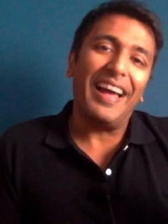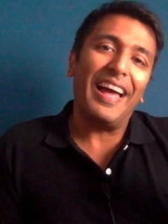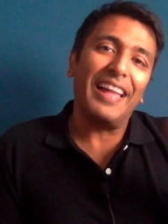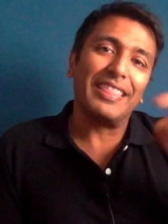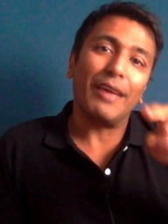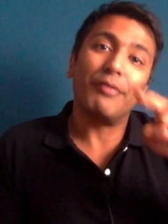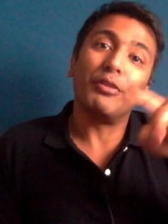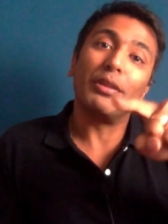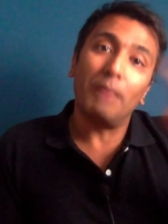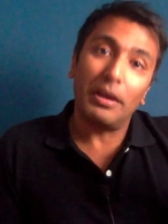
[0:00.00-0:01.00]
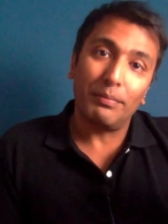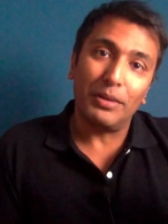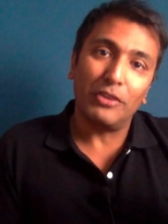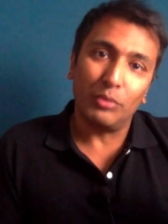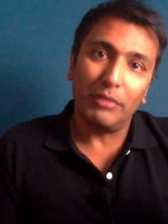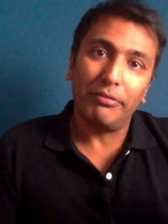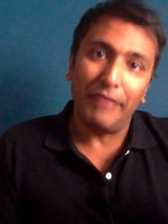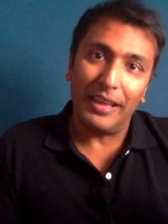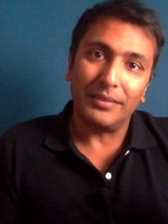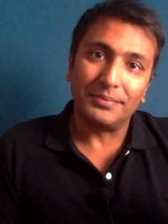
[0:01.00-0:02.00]
and therefore the bypass will
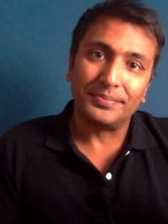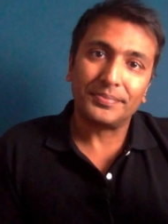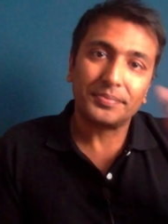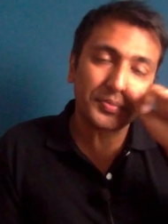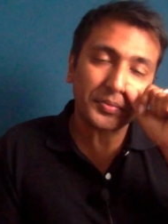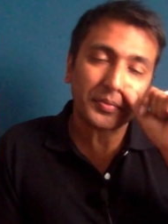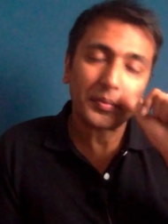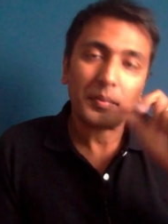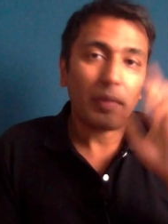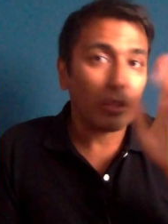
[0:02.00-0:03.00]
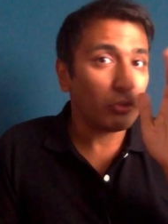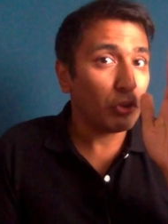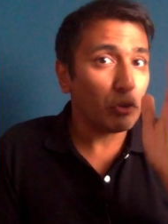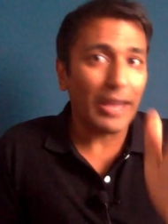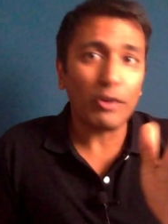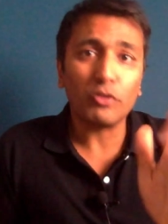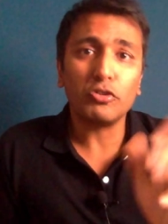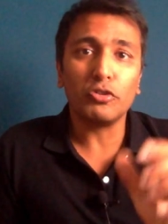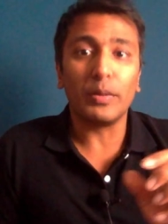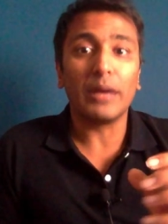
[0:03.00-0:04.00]
fail. So you cannot
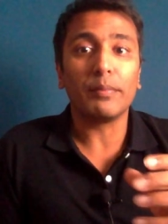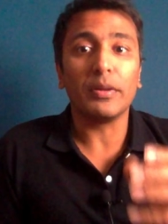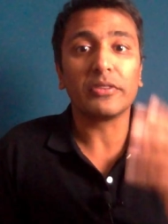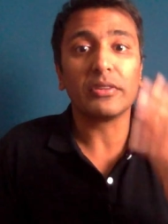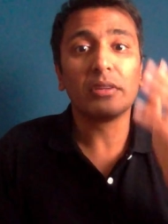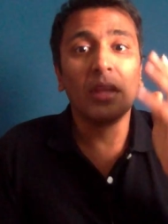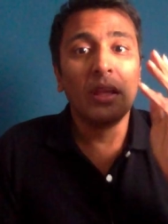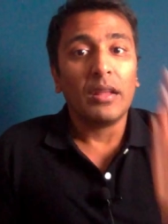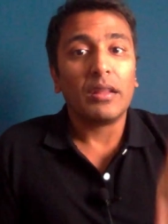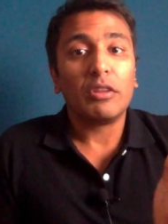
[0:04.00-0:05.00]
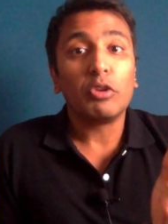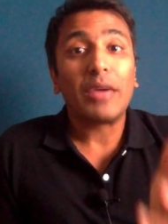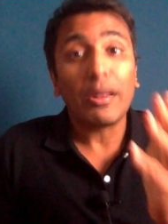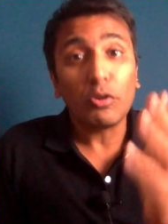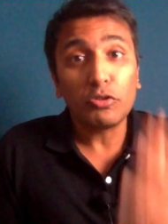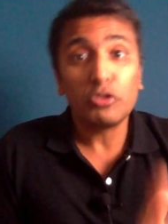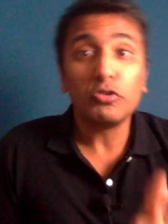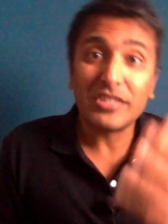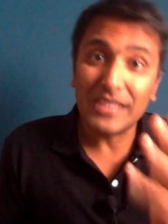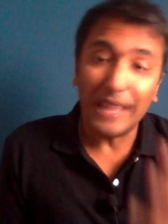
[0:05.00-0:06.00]
use bypasses. You cannot
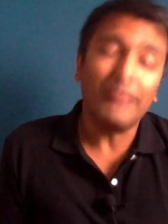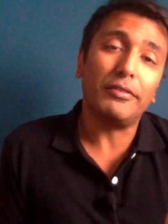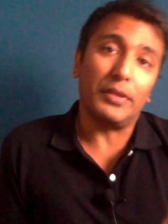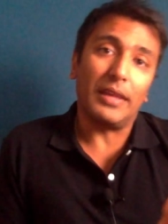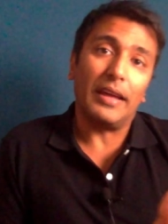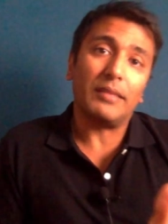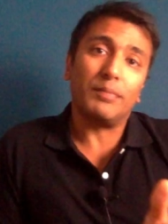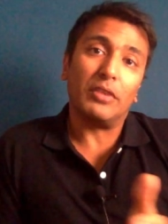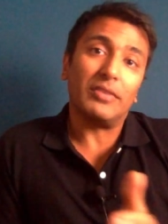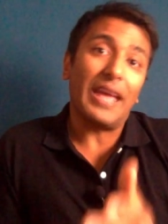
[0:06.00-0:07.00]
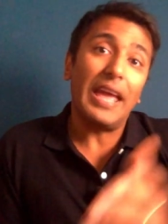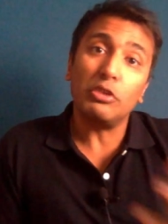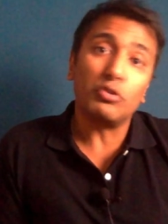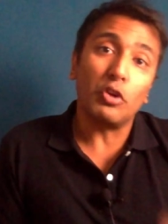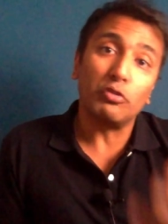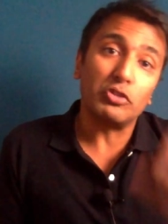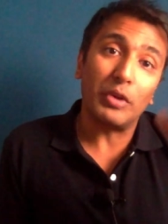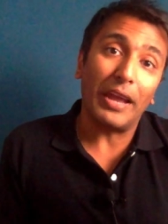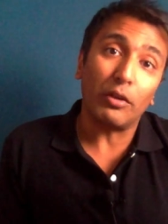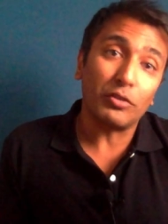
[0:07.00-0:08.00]
use stents for that because A, you
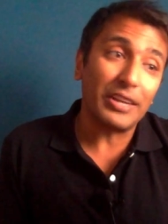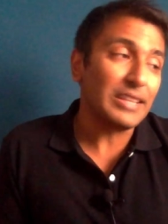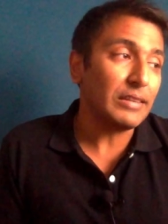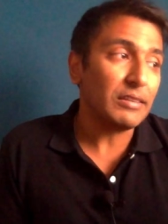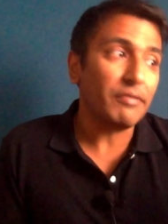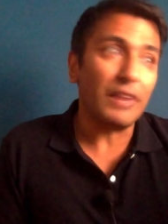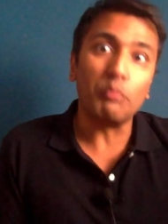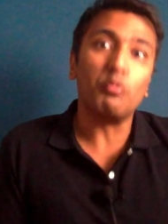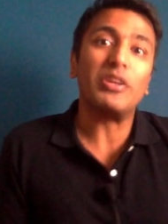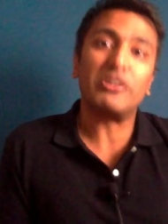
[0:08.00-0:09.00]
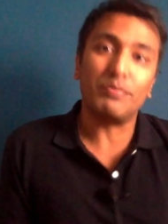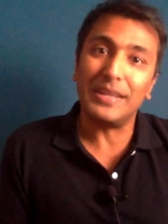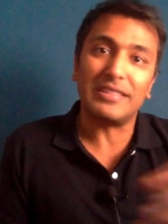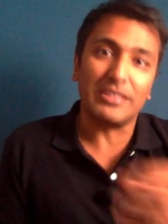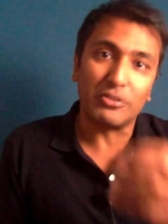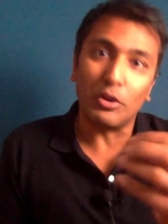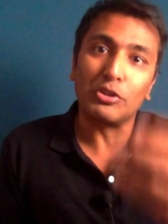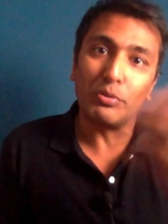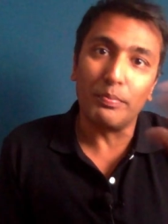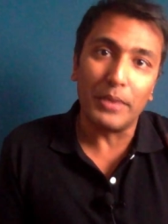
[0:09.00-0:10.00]
cannot identify which bit is going
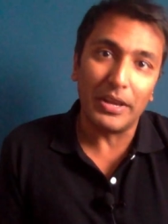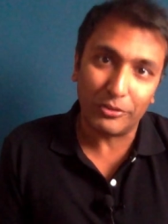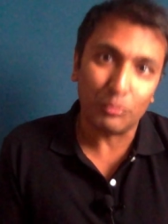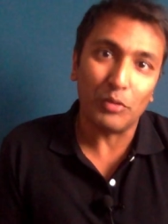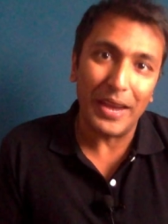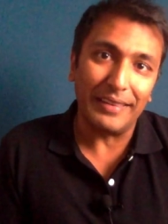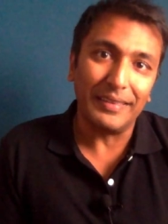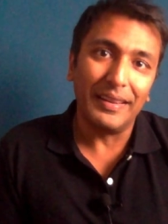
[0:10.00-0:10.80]
to burst when.